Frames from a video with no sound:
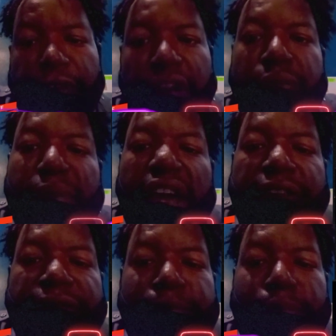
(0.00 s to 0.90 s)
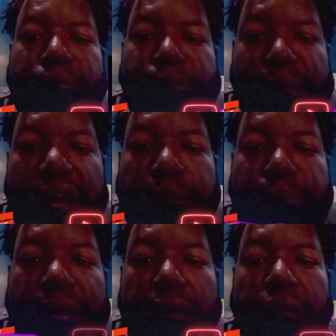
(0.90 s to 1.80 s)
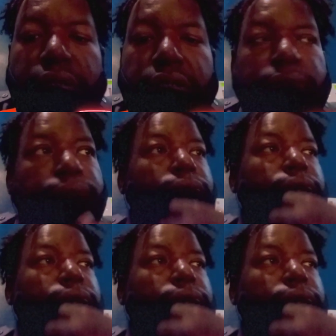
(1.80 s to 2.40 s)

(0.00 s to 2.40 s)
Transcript: for the meta meta beds.